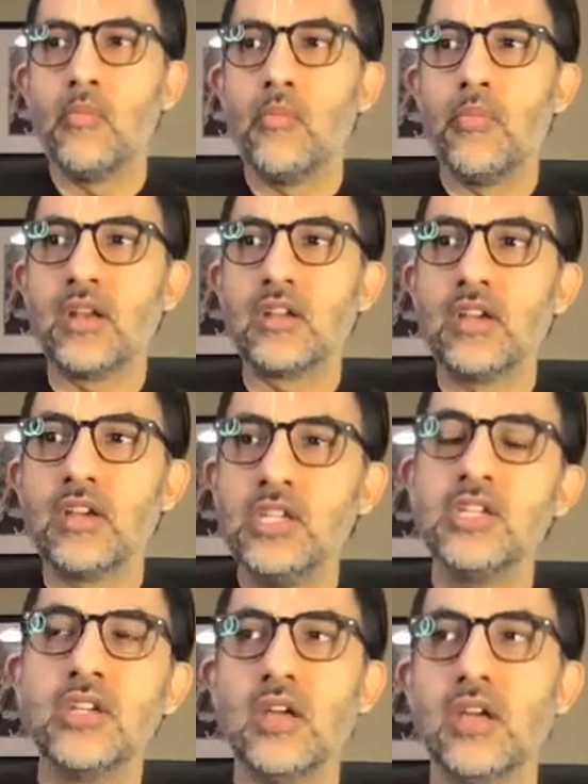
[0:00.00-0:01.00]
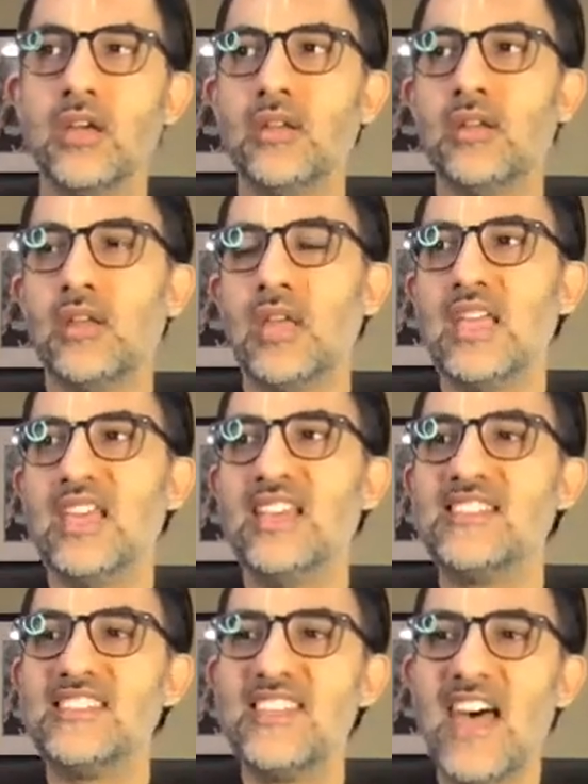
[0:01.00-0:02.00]
But Krishna
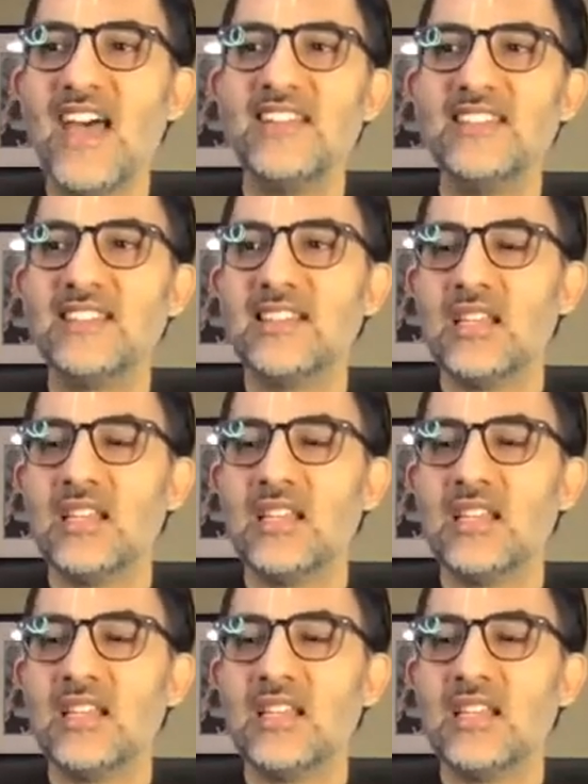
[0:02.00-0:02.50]
is that